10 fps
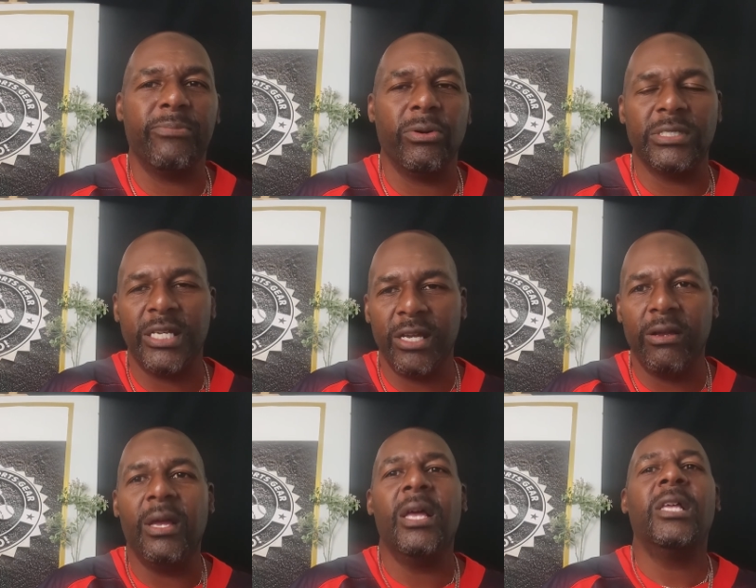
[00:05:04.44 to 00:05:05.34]
sports
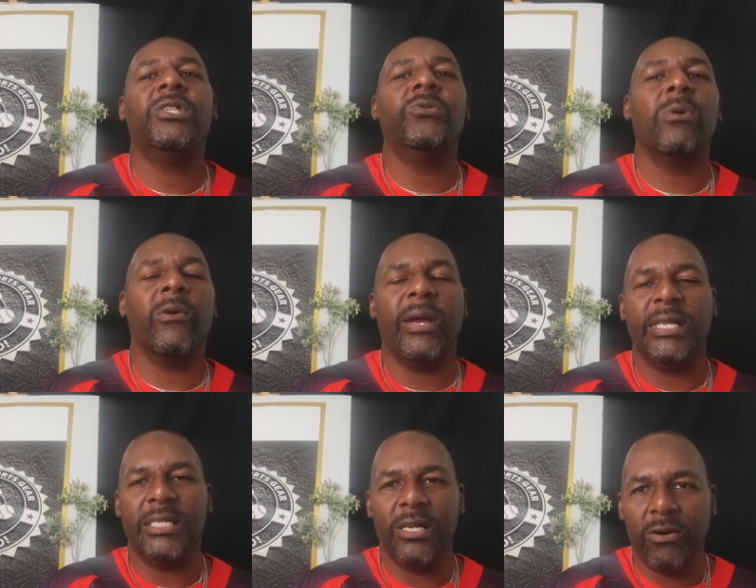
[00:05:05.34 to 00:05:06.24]
gear? You
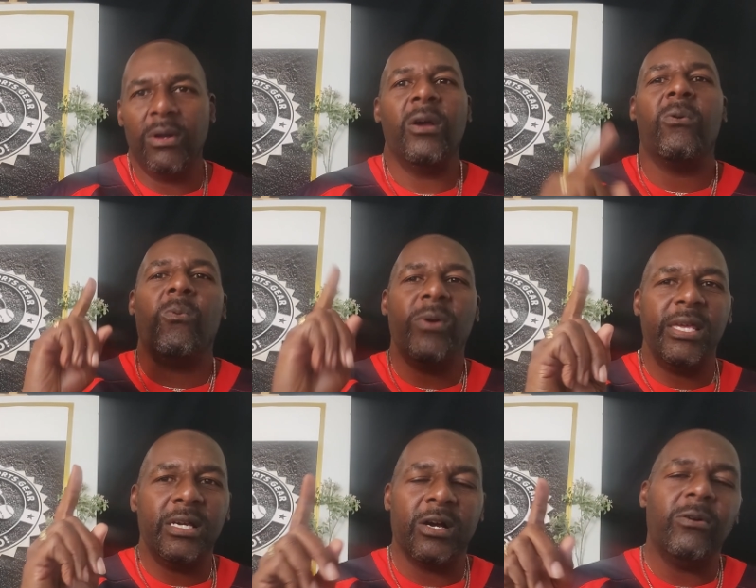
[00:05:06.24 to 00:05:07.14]
already know.
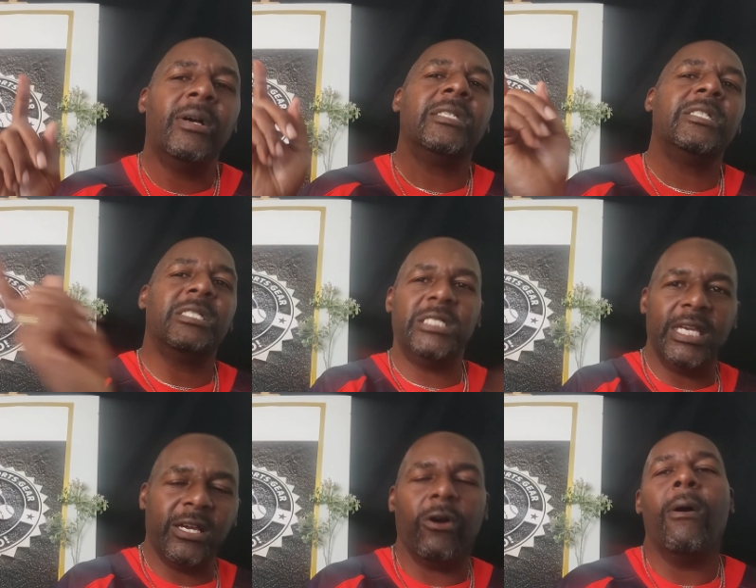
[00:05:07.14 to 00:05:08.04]
We go to
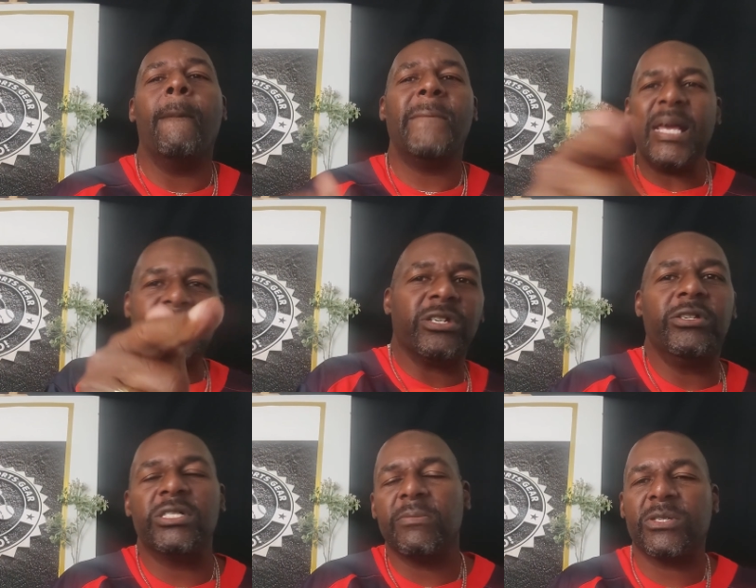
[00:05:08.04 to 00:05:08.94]
Jego. Make sure
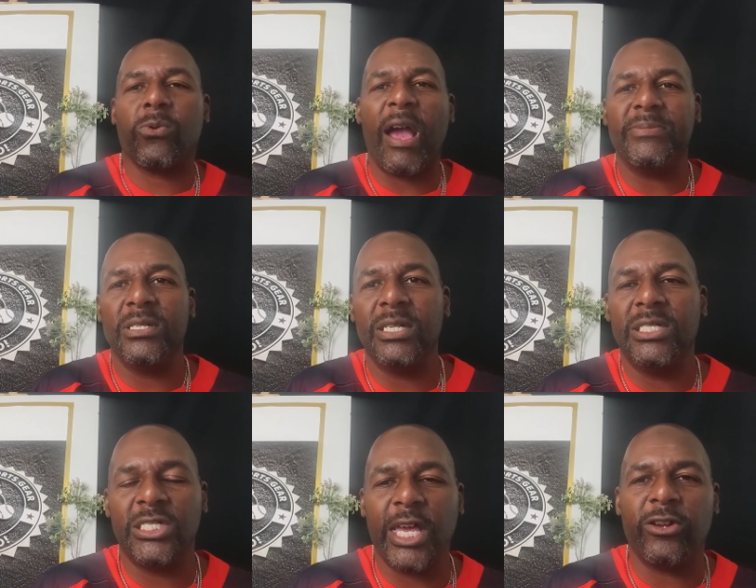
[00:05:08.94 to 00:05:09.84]
you subscribe to
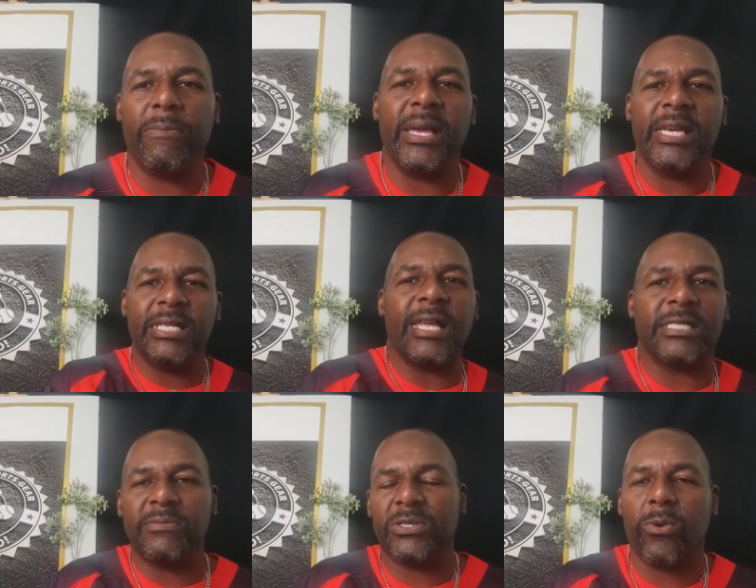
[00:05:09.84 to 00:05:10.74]
this channel by hitting
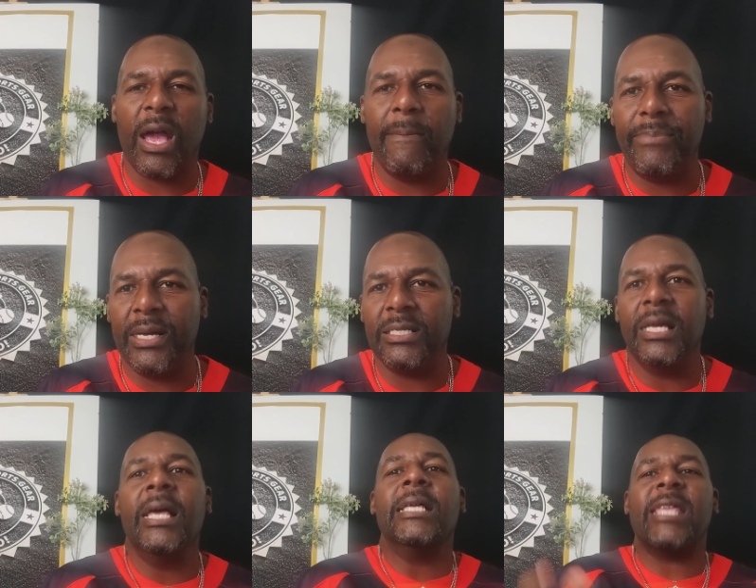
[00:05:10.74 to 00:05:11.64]
that subscribe
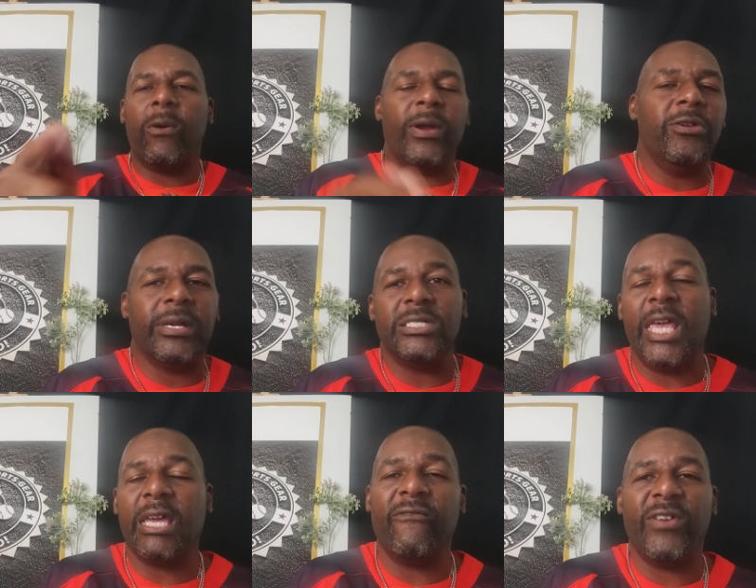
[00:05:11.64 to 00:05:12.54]
button. That way you can
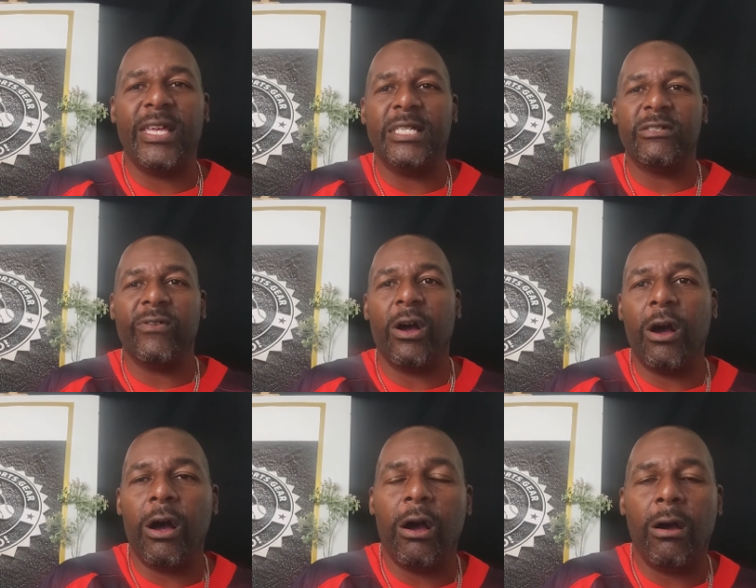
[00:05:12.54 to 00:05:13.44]
take advantage of
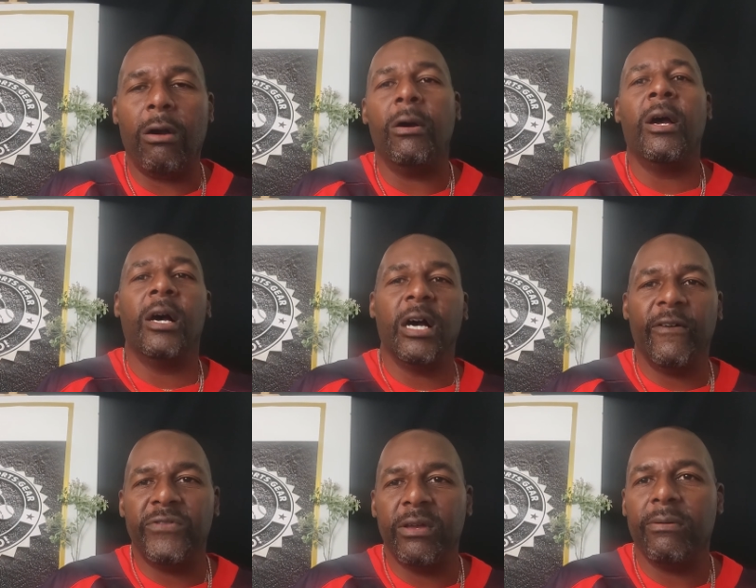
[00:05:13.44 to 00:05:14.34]
all
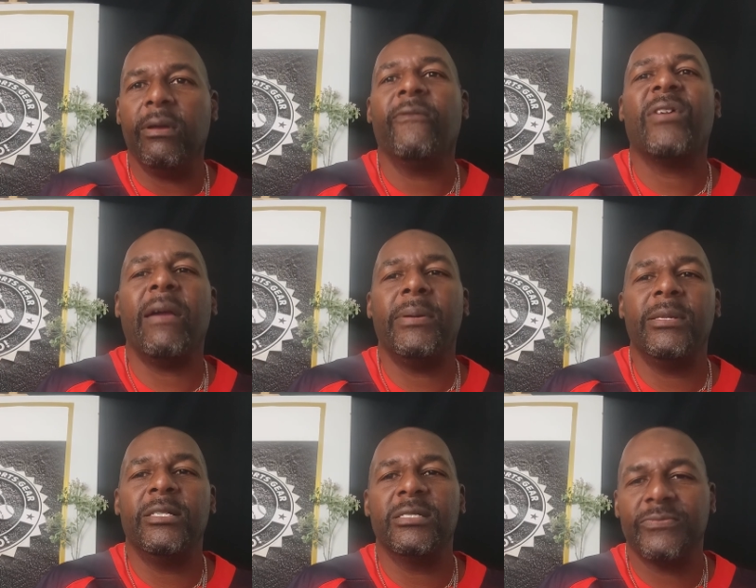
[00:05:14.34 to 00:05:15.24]
of the
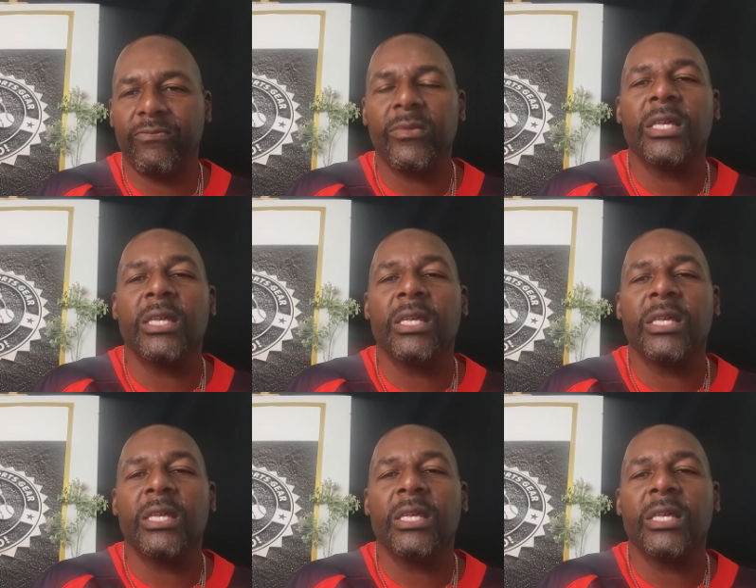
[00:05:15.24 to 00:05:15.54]
fabulous